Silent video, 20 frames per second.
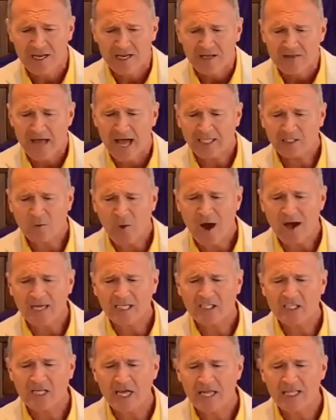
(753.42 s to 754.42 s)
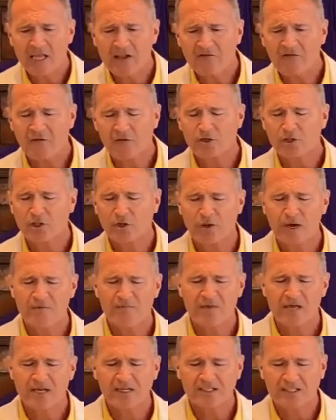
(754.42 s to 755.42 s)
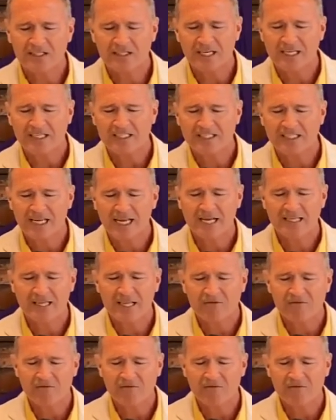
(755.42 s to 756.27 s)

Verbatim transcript: That's why he said in First Corinthians sixteen and